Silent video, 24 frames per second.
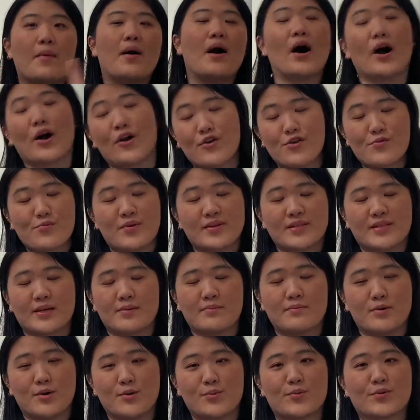
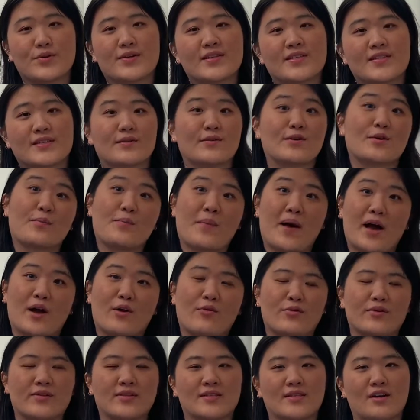100% mulberry silk back when